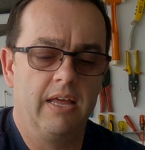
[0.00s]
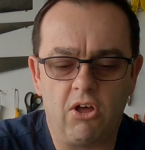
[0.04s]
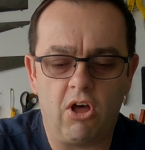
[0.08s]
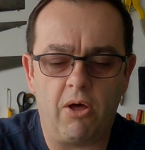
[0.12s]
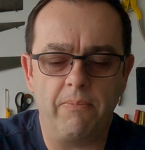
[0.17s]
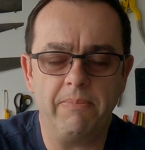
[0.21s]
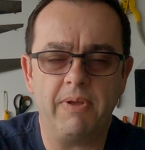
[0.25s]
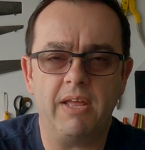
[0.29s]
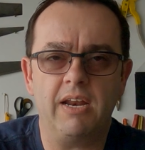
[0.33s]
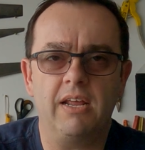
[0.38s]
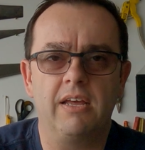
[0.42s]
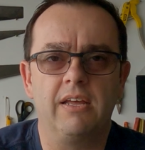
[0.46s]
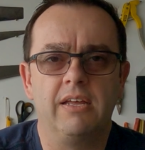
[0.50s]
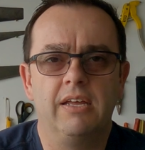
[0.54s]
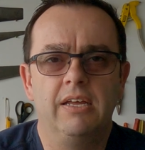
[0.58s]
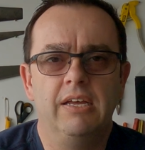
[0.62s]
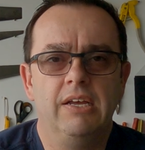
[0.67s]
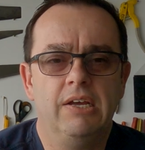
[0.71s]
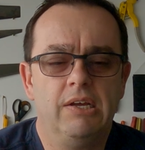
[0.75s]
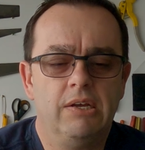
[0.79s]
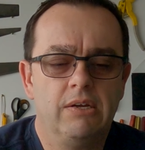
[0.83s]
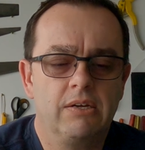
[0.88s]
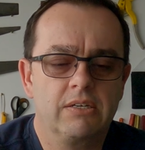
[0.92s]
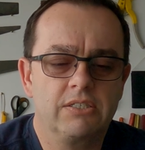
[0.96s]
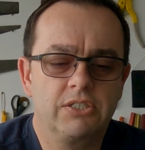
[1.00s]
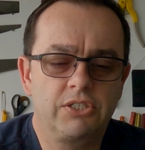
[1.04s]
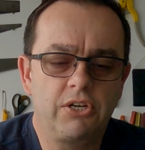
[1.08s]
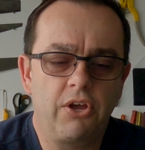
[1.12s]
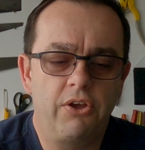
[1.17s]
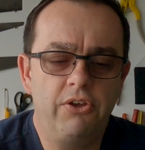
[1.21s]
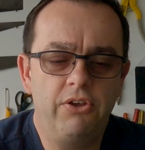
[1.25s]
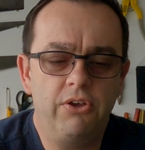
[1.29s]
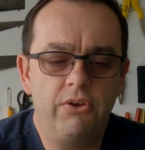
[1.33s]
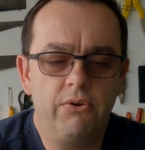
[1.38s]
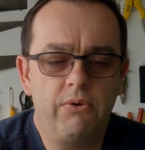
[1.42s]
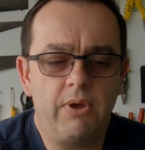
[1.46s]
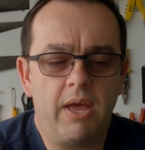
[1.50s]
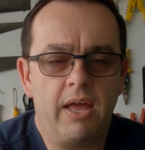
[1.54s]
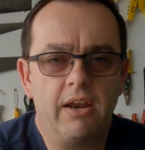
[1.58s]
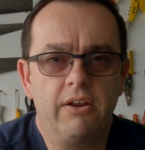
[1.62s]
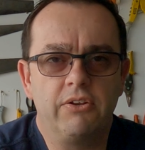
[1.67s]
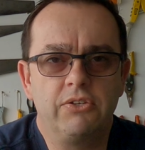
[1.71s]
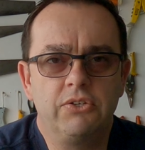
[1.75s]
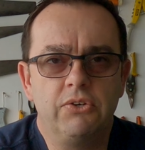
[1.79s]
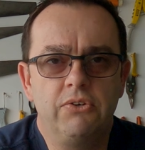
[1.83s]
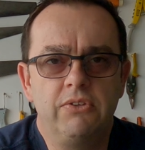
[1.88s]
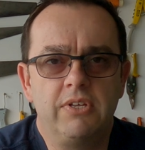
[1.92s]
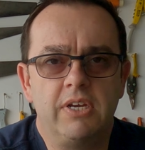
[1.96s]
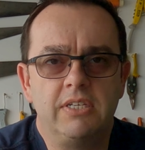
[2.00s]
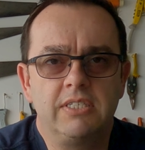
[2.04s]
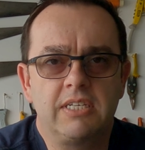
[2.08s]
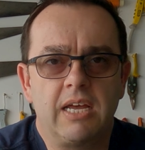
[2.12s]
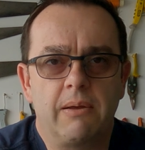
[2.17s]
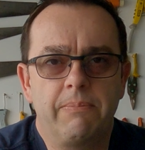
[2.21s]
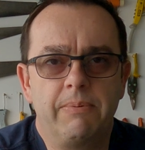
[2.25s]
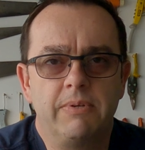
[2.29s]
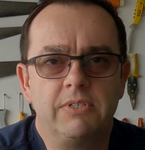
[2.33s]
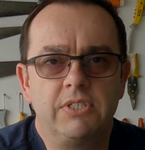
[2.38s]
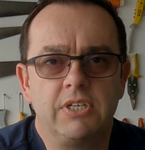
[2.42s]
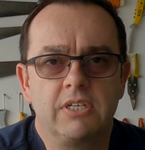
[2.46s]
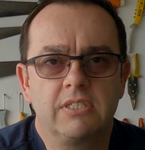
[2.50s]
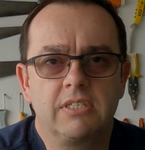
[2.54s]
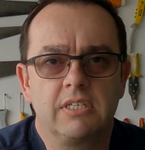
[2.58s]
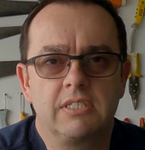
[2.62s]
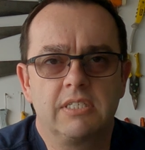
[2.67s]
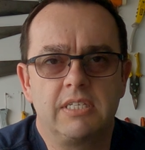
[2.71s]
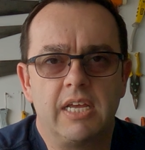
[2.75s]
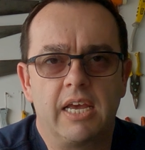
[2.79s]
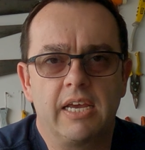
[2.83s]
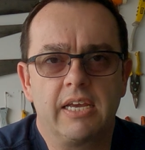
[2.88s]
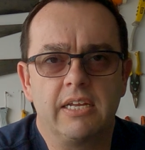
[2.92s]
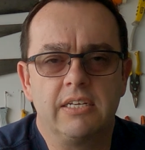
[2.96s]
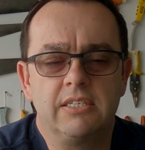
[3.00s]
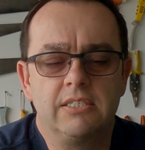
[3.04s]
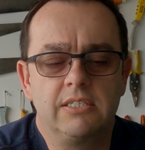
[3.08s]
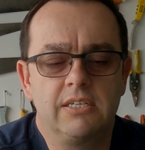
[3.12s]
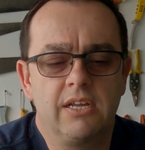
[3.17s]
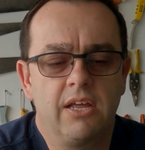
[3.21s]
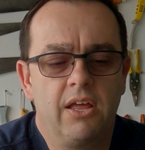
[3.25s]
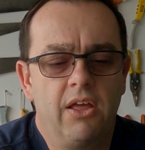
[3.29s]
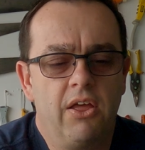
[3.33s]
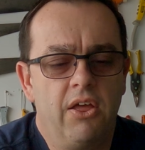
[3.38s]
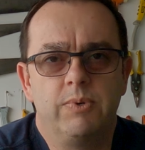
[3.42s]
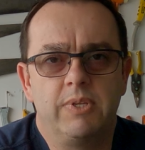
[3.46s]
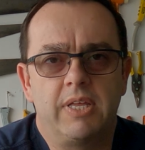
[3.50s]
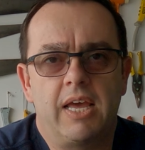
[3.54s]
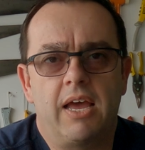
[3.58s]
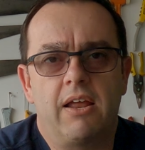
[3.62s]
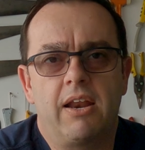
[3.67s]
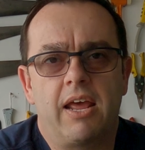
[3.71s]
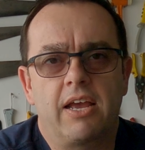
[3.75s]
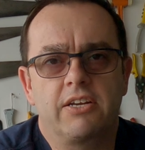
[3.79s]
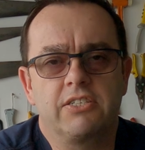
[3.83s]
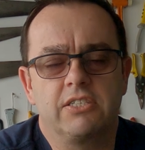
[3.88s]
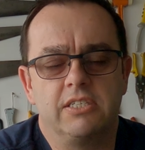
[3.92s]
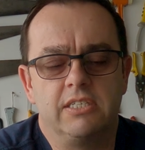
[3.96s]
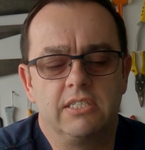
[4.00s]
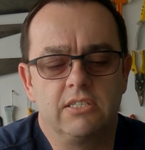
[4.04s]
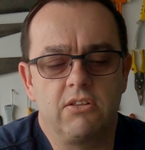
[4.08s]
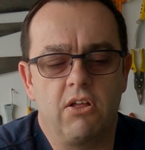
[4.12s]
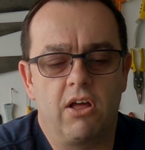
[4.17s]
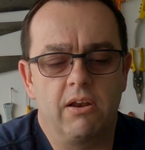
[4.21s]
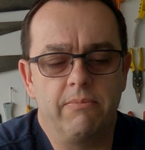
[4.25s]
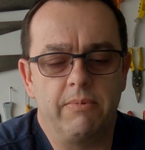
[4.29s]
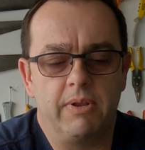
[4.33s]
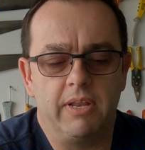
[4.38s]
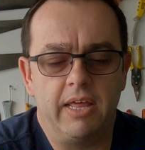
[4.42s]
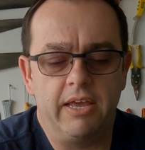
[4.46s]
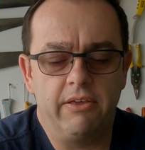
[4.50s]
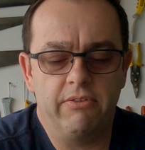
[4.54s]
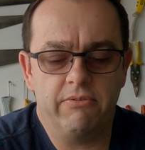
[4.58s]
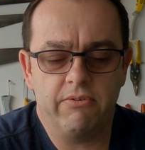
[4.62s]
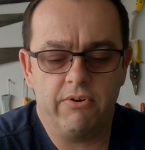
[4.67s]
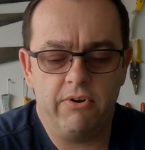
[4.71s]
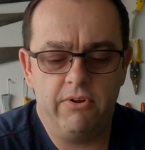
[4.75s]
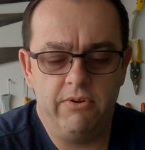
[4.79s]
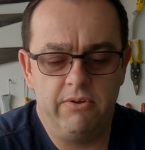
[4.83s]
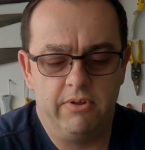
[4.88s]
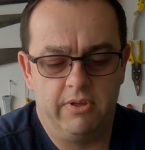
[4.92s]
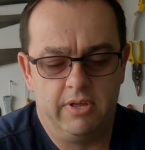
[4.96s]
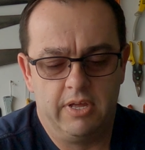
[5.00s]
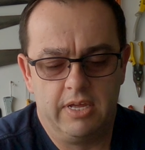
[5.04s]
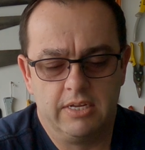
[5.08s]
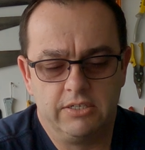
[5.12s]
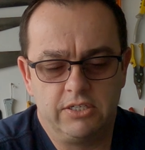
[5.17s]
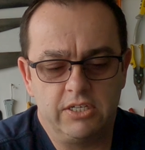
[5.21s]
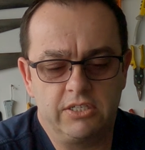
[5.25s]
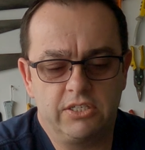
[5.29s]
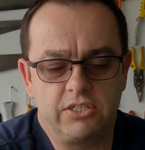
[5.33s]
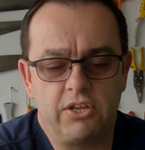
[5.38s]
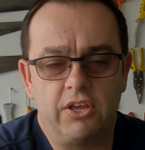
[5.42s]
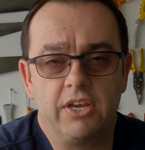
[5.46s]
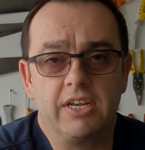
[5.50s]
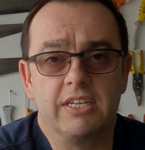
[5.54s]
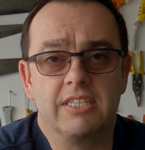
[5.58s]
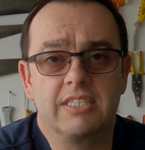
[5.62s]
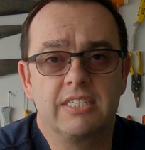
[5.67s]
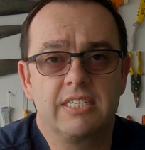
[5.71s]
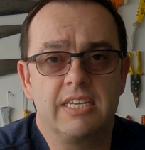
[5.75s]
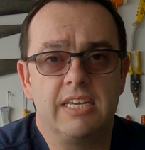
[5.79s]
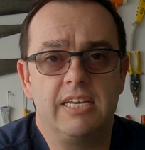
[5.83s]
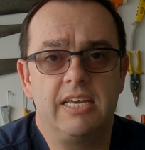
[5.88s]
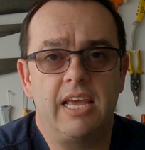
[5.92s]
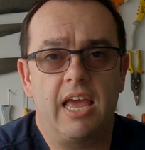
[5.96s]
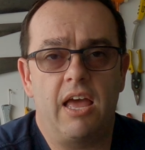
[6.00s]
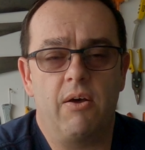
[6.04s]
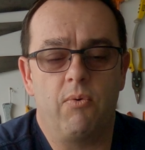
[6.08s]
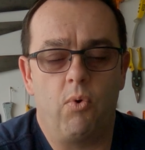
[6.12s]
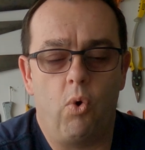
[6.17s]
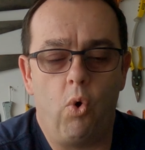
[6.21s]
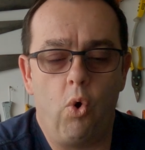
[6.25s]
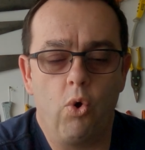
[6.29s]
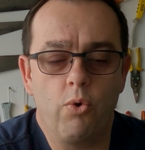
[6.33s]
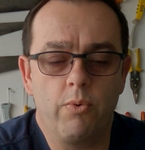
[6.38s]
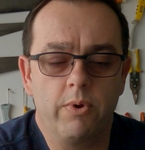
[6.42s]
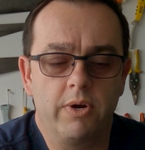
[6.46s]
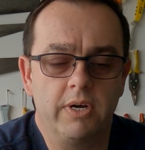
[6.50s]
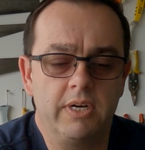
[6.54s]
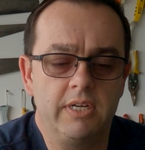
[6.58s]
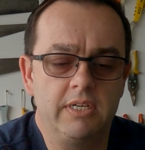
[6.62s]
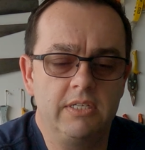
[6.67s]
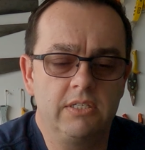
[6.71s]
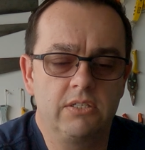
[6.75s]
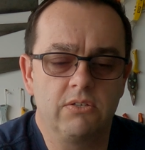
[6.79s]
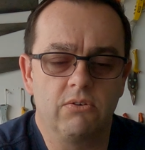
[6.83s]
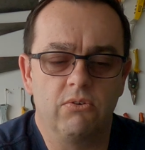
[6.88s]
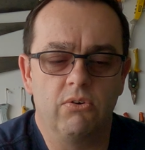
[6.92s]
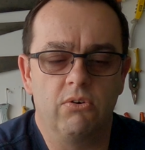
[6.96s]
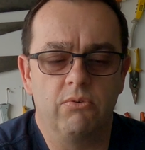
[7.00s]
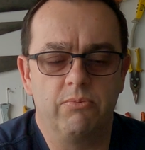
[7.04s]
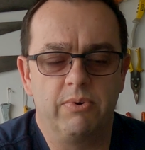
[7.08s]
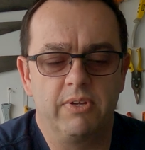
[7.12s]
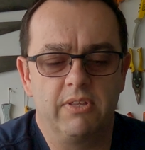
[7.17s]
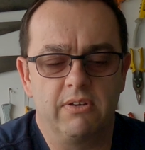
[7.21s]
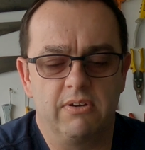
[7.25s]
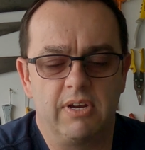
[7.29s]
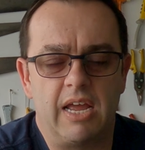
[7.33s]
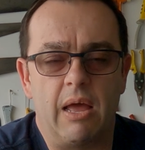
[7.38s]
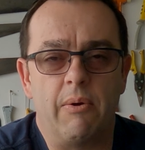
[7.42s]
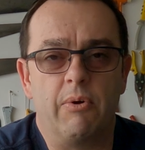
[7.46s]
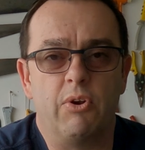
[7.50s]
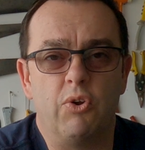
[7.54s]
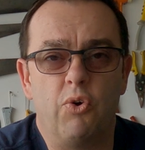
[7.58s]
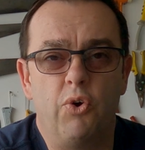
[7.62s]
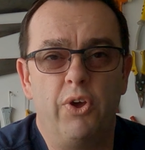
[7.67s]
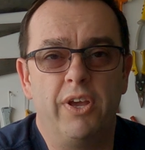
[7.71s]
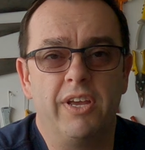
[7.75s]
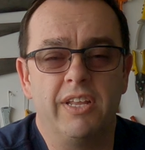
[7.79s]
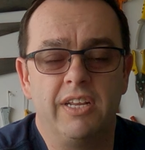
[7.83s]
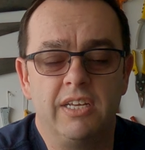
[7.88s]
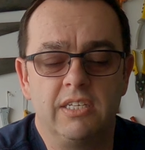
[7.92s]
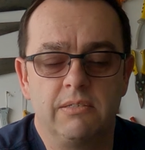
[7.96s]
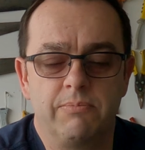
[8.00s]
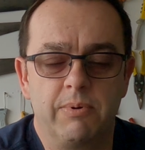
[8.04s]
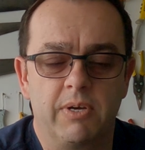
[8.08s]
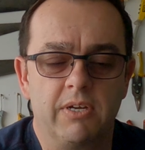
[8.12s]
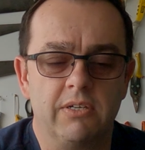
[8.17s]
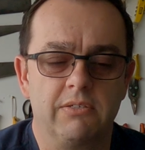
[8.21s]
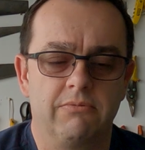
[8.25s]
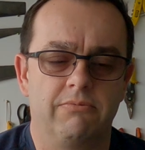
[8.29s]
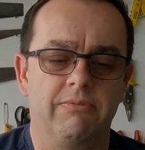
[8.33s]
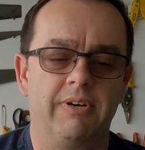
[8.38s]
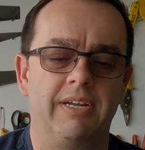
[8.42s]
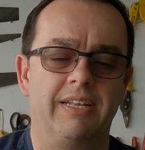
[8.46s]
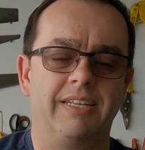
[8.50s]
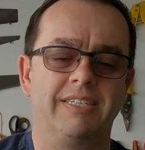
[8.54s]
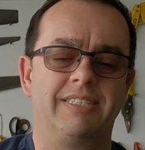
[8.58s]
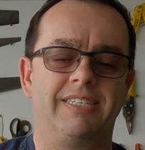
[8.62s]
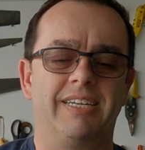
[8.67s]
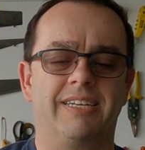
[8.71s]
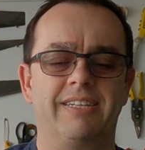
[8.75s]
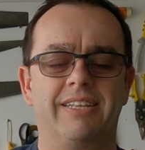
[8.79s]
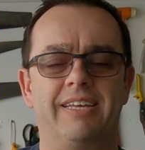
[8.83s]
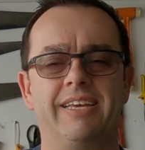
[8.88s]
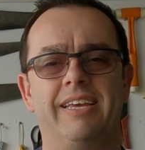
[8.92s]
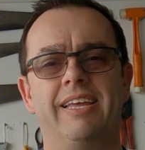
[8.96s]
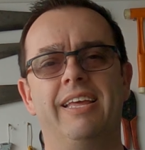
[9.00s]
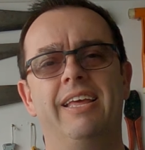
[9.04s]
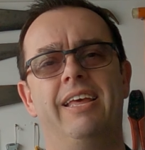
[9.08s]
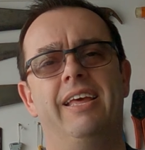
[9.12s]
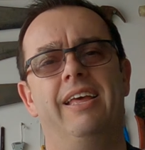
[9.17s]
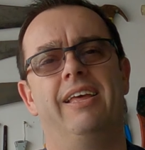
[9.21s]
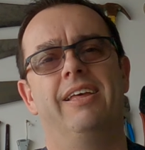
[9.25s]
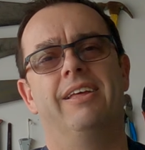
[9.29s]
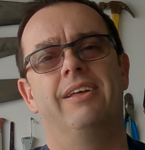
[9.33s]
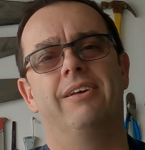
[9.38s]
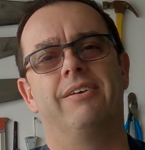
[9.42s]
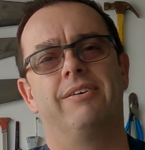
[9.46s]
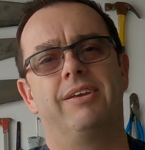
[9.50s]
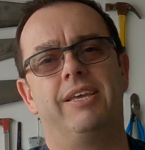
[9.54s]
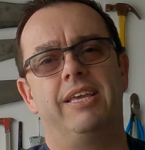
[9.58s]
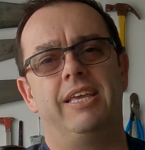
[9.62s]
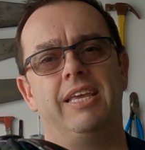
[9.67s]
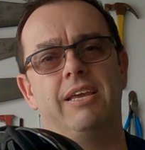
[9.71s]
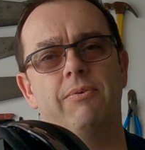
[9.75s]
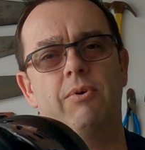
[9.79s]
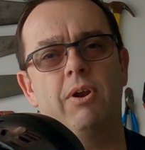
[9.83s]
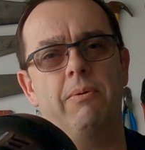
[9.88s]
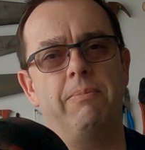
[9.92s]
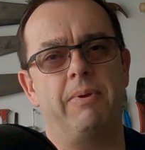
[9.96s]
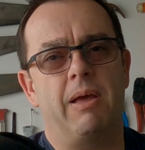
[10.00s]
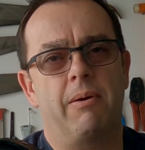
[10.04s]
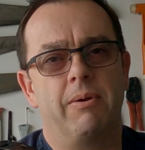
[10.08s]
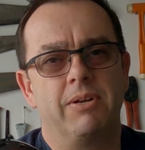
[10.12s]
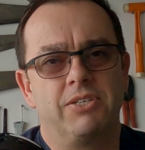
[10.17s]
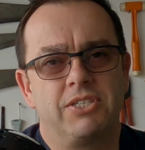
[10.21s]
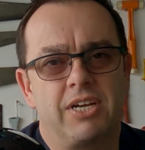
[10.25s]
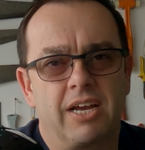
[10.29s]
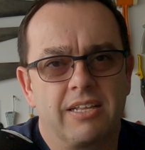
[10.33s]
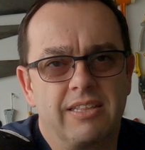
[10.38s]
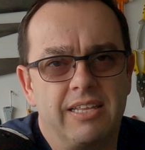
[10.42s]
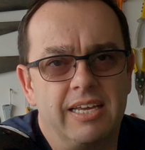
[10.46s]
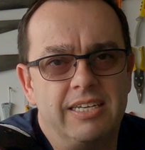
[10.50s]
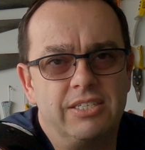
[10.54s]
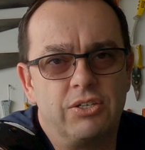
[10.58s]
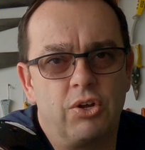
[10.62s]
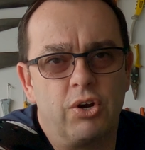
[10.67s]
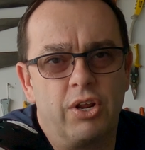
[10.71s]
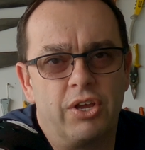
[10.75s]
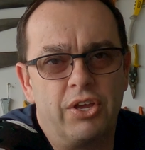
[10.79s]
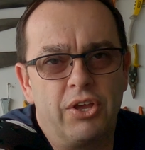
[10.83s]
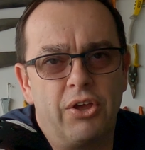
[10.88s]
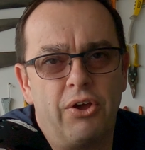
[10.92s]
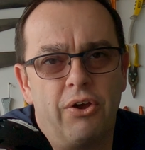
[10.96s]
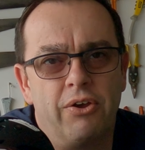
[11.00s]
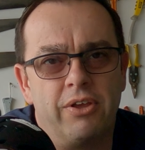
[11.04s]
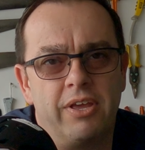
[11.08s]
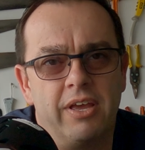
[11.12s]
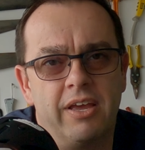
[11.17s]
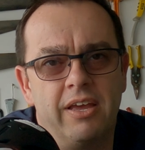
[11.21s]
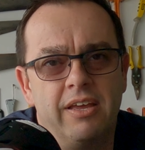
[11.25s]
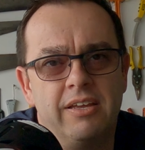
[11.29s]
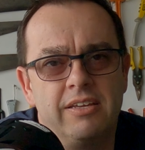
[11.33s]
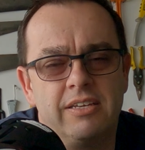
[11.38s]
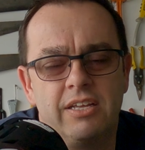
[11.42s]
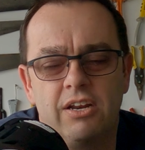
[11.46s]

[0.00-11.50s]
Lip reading: I'm gonna show you how to do these up in just a second without actually sliding my leg through, just so you can see how awkward it is or how annoying it is, because realistically, you want to be able to chuck these on and go, yeah?